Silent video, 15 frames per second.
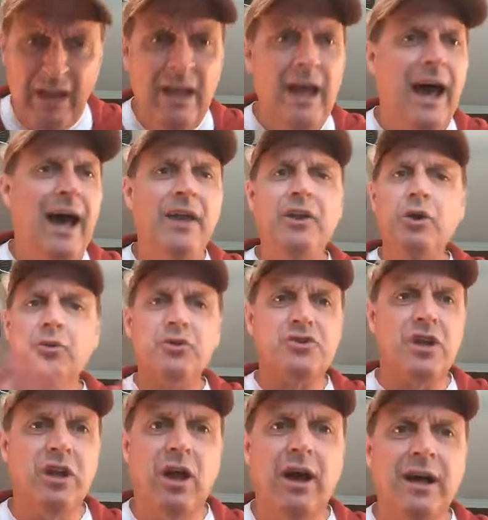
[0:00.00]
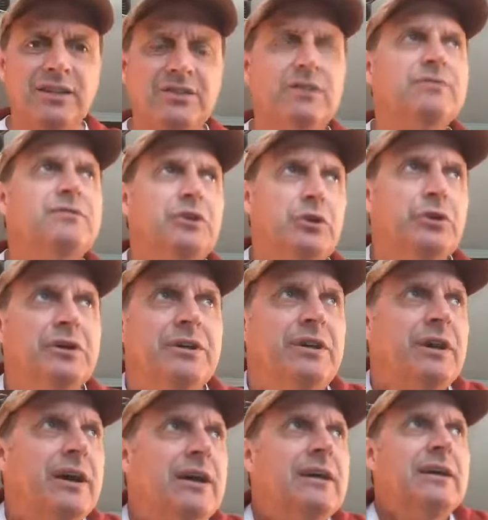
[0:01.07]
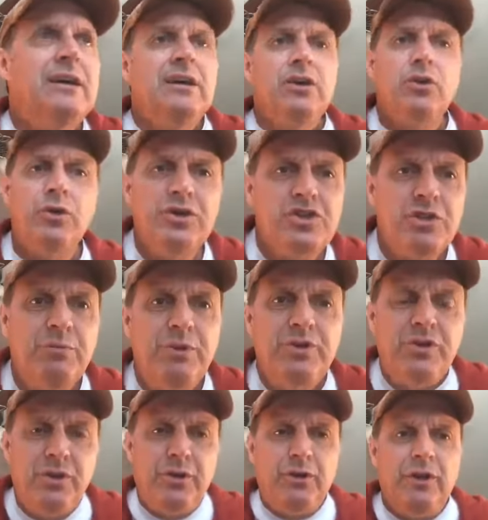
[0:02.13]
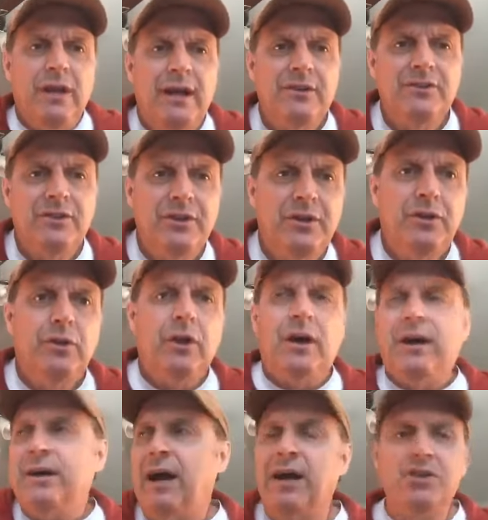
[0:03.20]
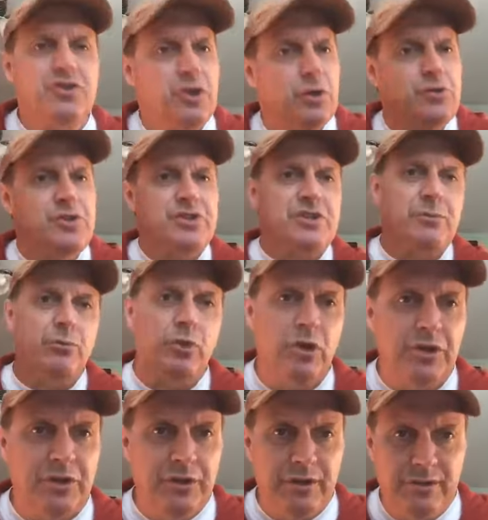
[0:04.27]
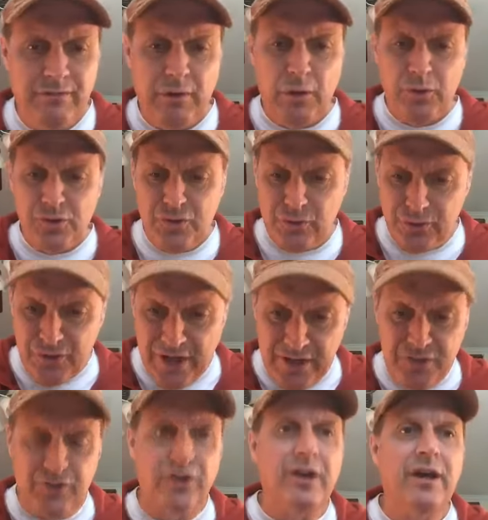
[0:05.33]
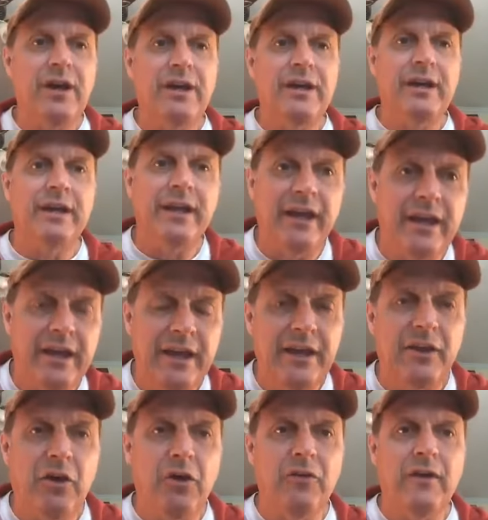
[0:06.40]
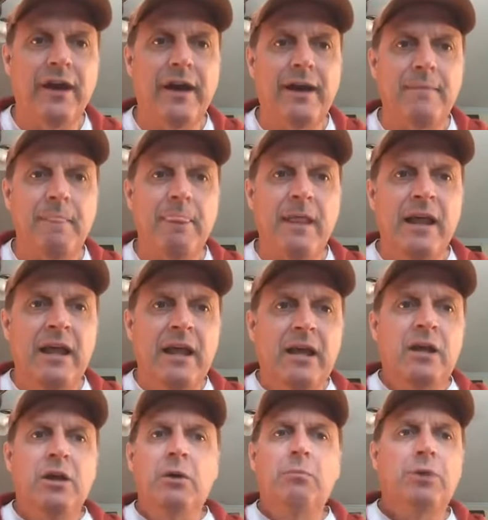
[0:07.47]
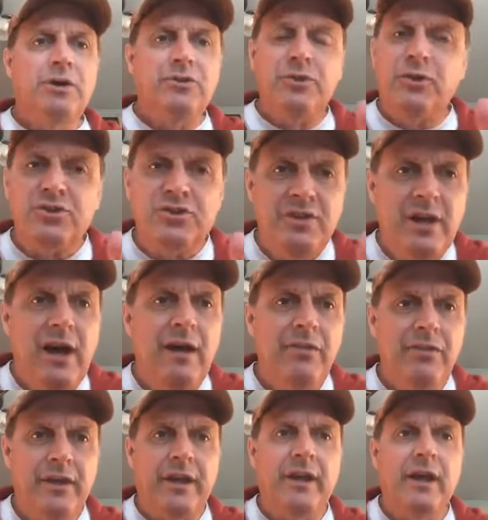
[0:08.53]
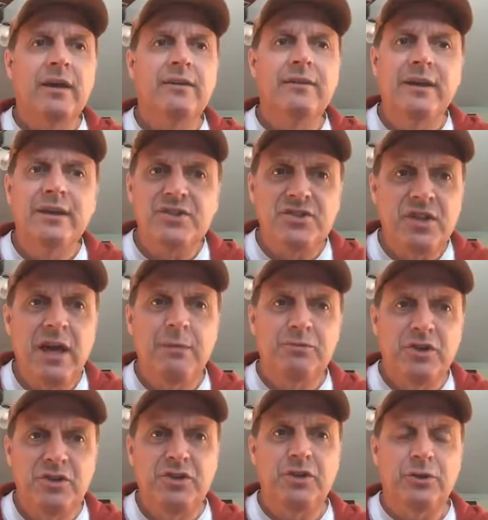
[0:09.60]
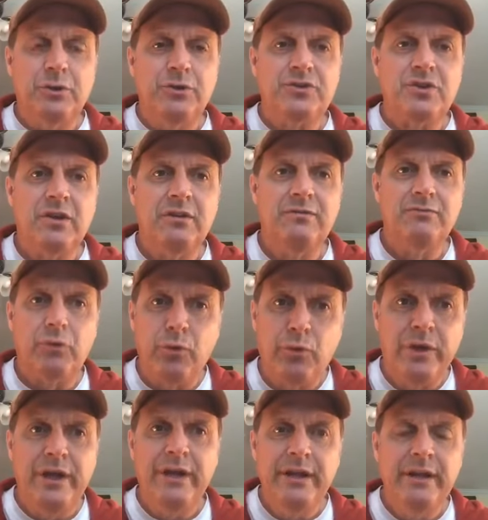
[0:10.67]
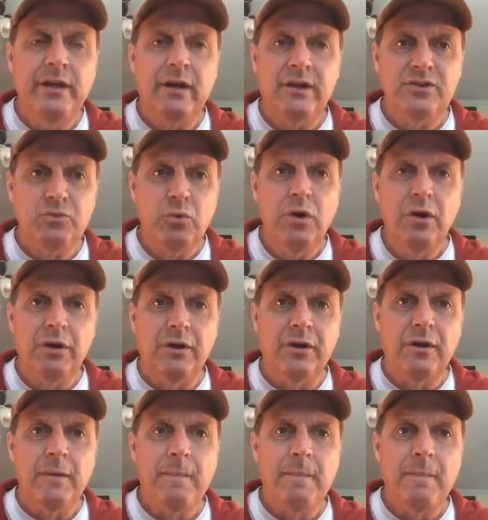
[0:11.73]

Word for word: I know there's lots of good uh, Christian material out there. I, I showed you some really good devotionals yesterday and, and, and all that. But there's nothing that substitutes for reading God's Word.